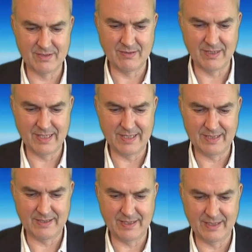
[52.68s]
to let
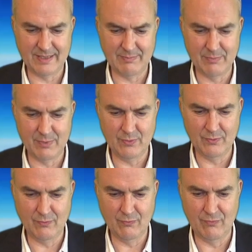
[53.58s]
things
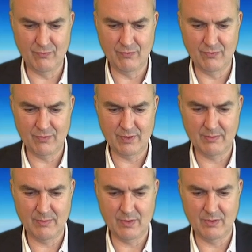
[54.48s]
move.
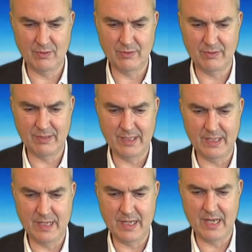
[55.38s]
Come on,
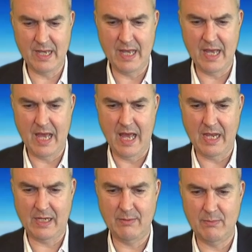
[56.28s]
yeah,
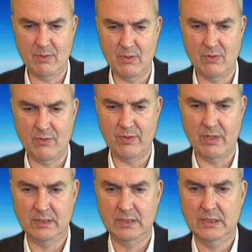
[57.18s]
come on.
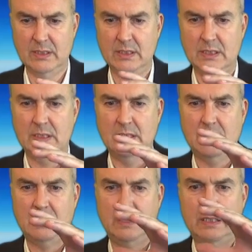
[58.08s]

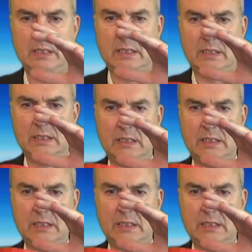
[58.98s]
Yeah,